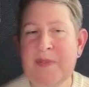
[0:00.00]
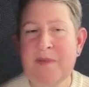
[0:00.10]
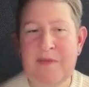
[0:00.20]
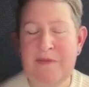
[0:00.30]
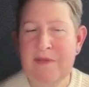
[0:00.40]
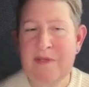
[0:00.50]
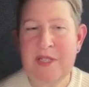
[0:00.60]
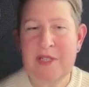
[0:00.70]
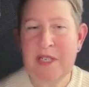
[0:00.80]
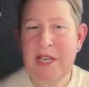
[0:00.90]
We've
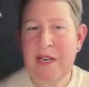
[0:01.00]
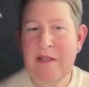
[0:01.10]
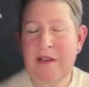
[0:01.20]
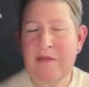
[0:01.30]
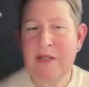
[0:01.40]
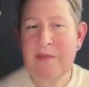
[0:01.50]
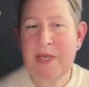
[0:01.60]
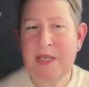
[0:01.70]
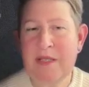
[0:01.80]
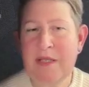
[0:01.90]
traditionally had a lot of
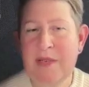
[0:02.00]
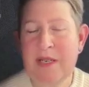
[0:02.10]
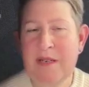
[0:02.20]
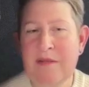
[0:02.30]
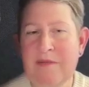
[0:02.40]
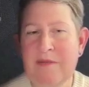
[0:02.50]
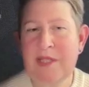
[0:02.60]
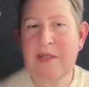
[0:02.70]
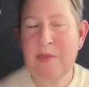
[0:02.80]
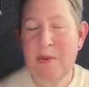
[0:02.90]
companies coming out of
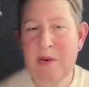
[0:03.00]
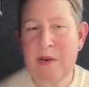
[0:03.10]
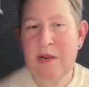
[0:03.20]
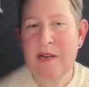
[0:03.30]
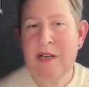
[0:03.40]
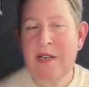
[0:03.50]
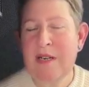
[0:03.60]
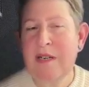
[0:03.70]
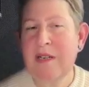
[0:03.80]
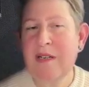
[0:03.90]
Singapore,
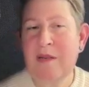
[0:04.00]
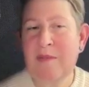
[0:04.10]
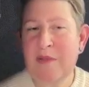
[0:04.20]
a